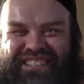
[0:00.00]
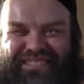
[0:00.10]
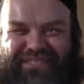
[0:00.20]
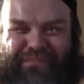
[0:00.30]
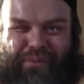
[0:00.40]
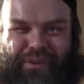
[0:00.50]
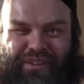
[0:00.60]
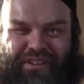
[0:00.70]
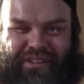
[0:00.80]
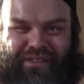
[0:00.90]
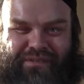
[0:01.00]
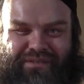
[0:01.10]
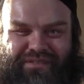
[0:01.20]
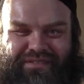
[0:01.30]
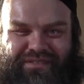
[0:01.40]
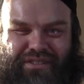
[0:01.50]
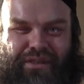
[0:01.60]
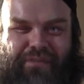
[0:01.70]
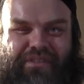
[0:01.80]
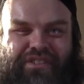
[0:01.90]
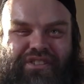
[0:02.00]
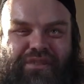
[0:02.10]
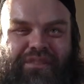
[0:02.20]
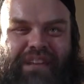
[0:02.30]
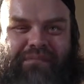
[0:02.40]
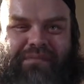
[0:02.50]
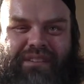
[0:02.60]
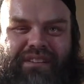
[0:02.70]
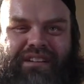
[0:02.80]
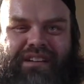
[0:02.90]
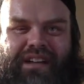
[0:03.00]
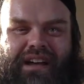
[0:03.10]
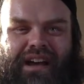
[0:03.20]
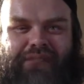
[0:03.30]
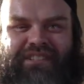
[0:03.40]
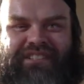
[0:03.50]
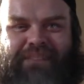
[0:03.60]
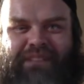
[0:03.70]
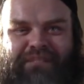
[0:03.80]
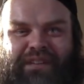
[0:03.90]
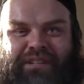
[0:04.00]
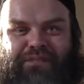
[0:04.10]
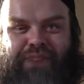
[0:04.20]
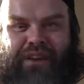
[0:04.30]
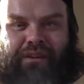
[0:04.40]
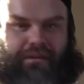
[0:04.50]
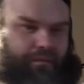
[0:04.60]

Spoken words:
is very important, Show them how Islam has made you better.